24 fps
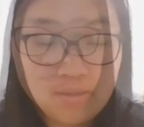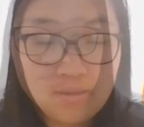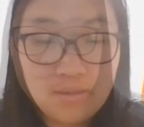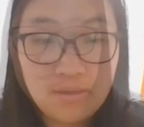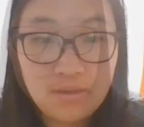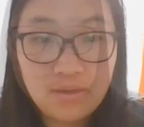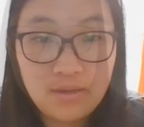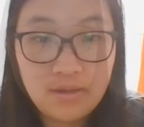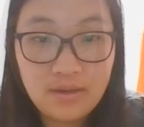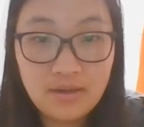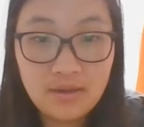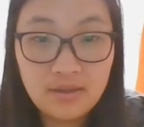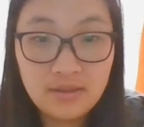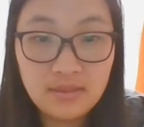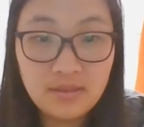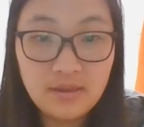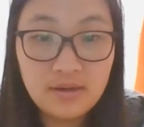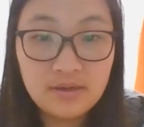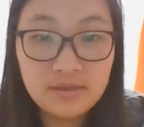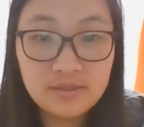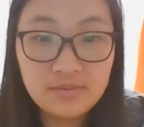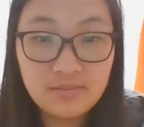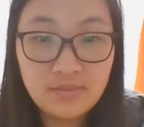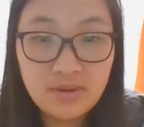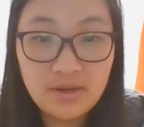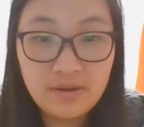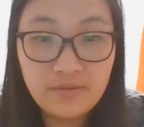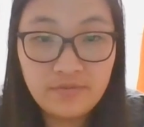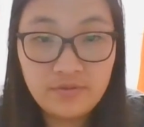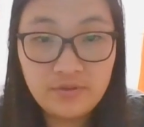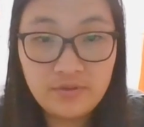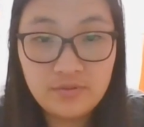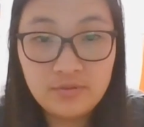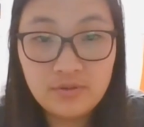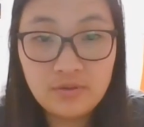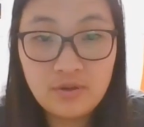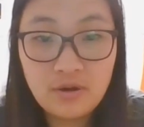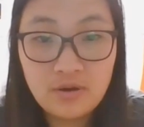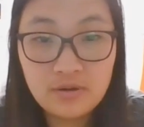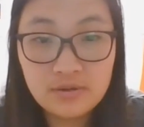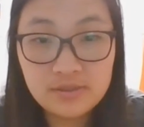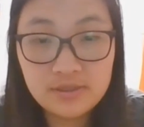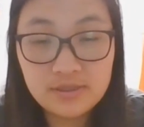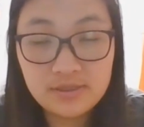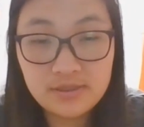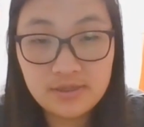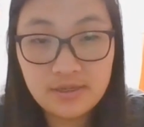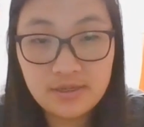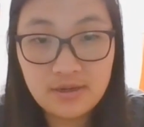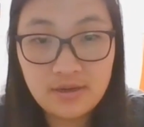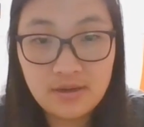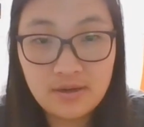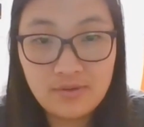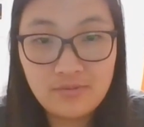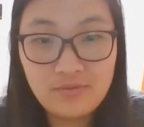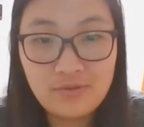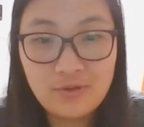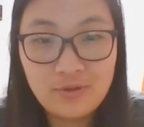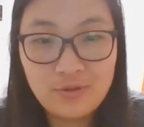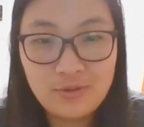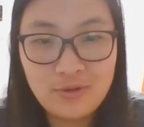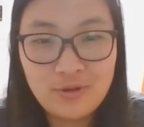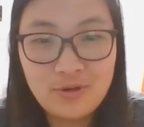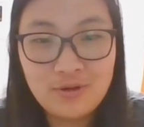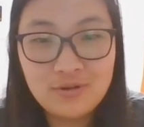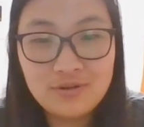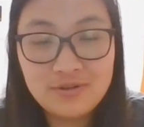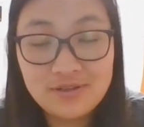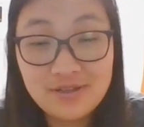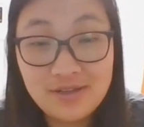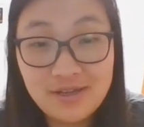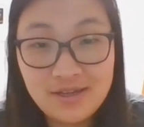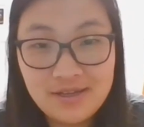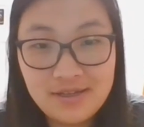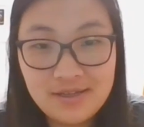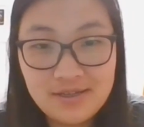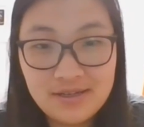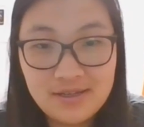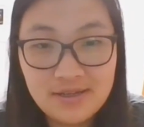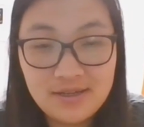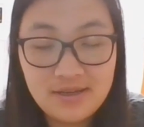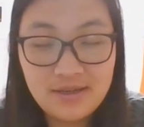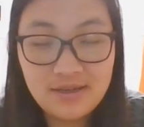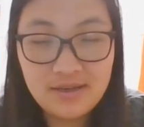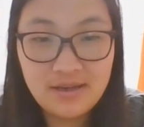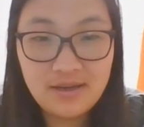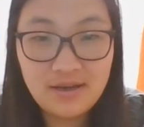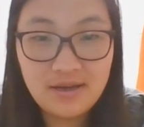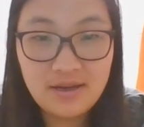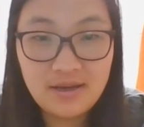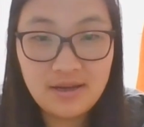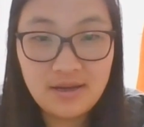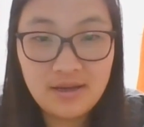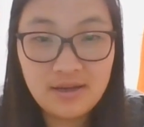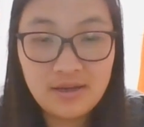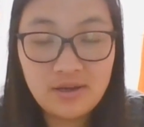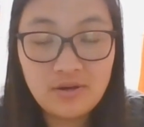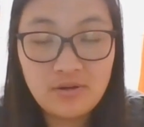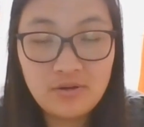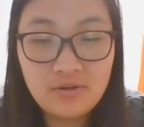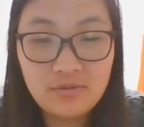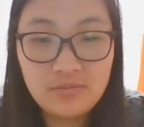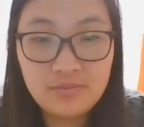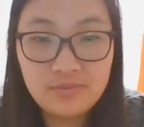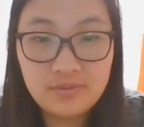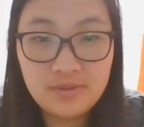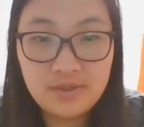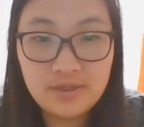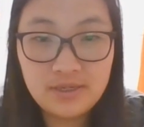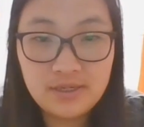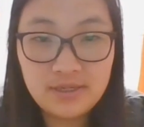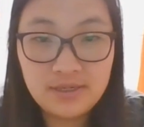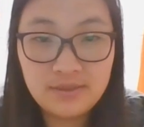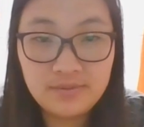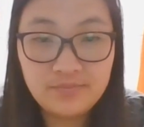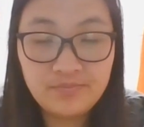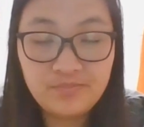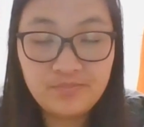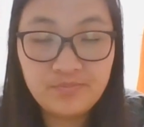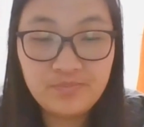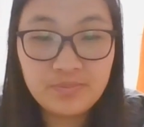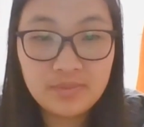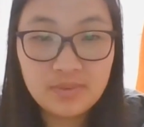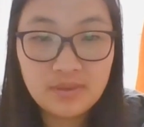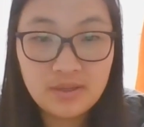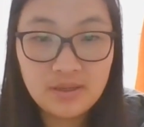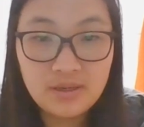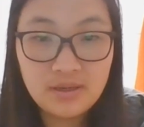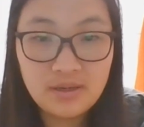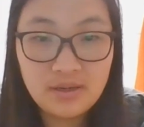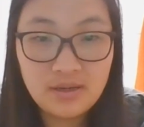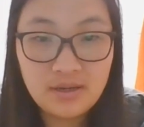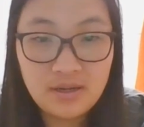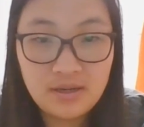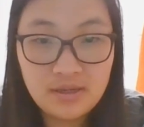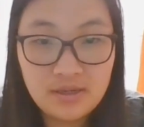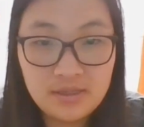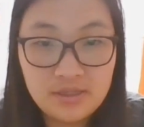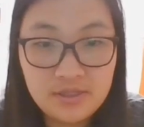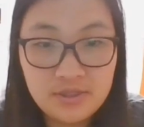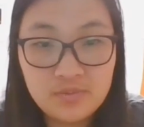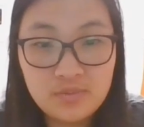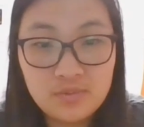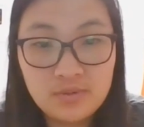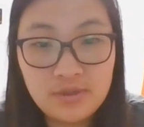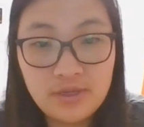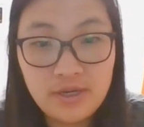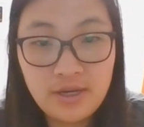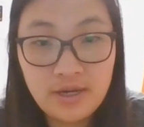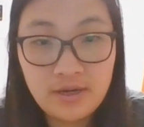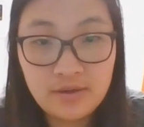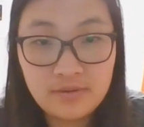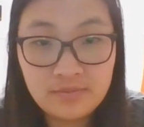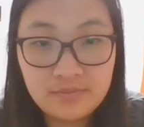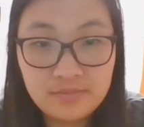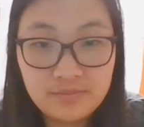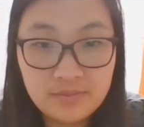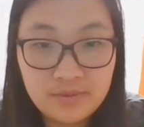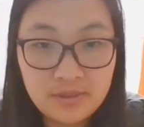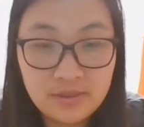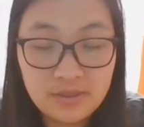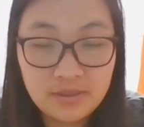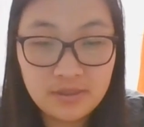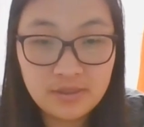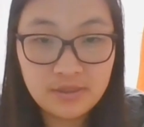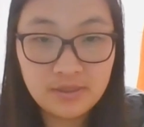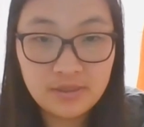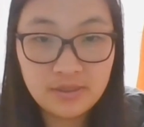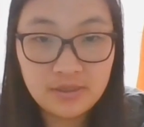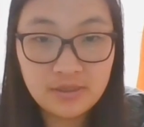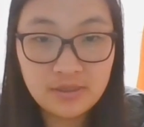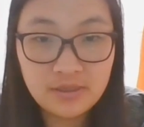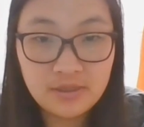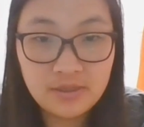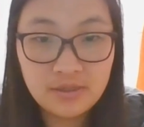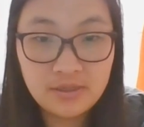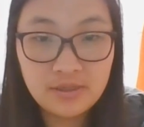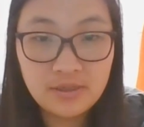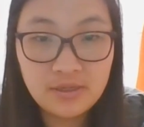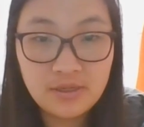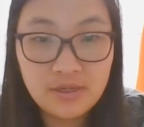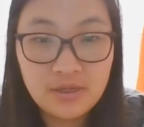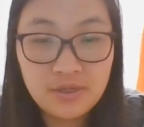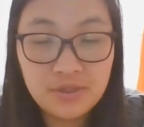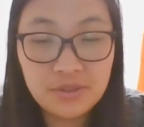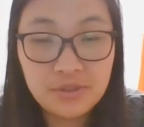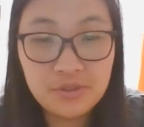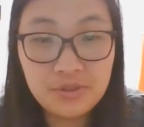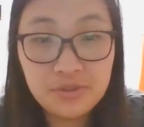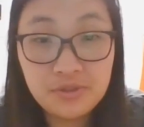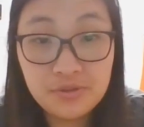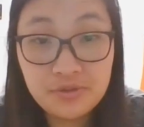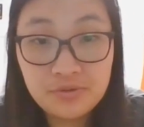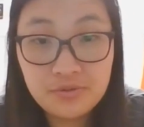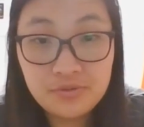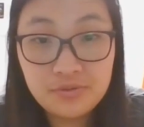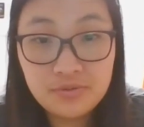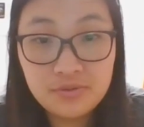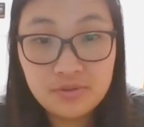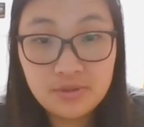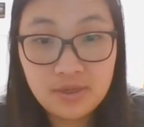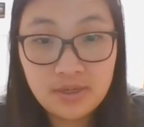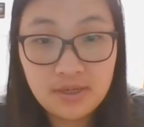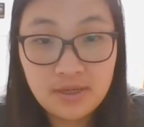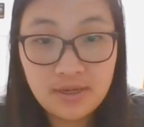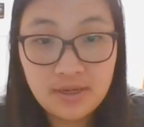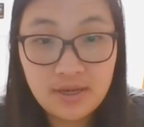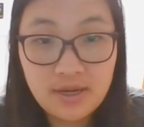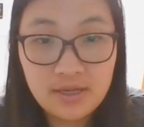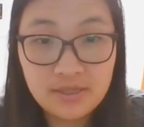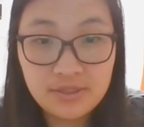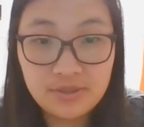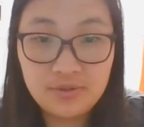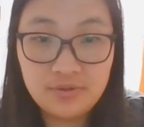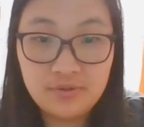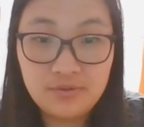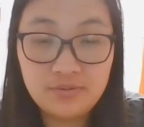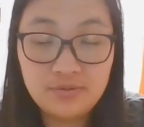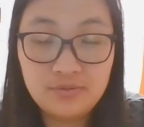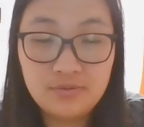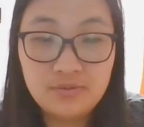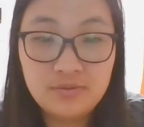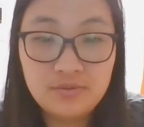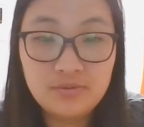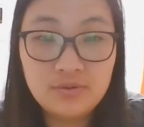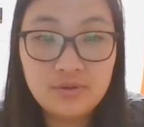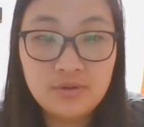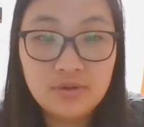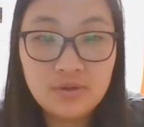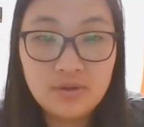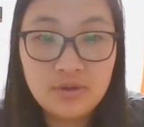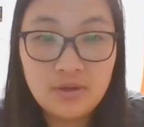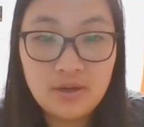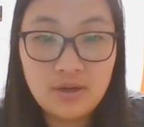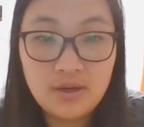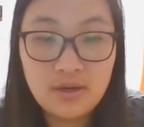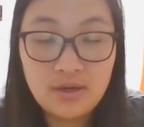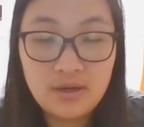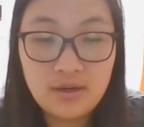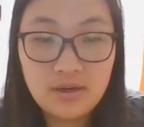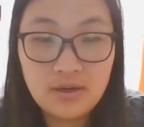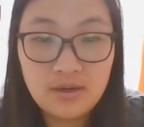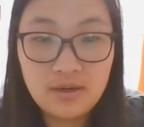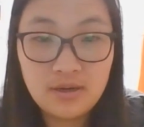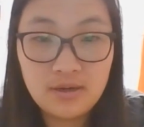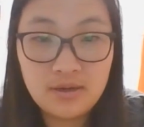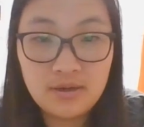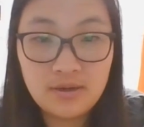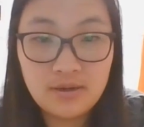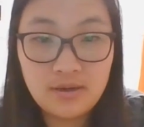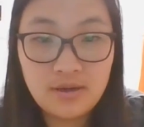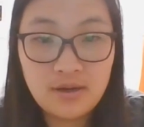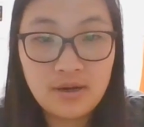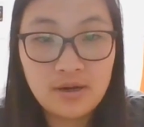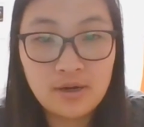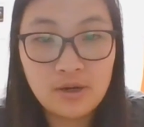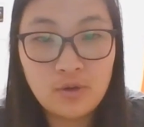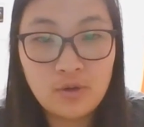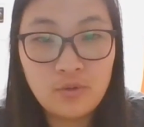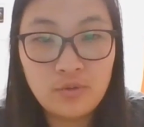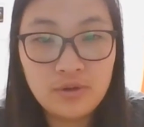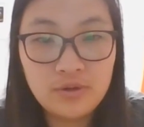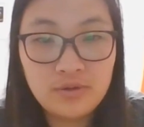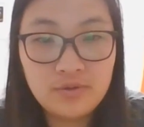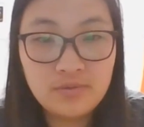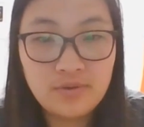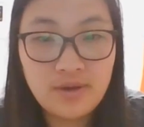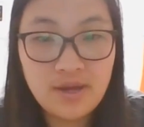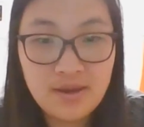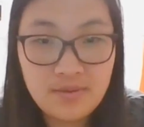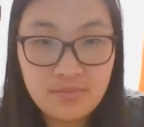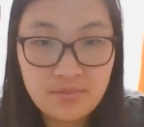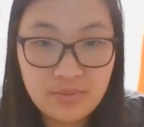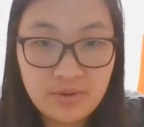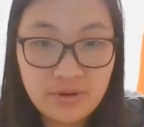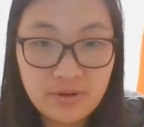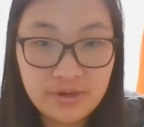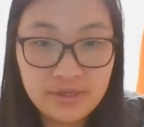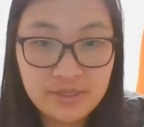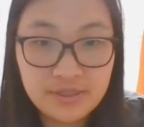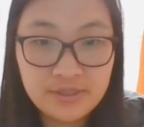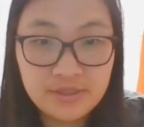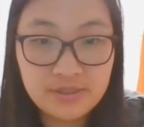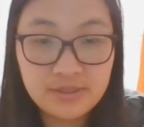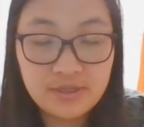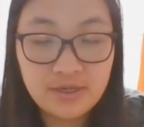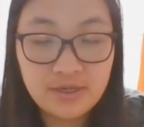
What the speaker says: And that is my few thoughts for you all today. I hope this would help you as you are going to embrace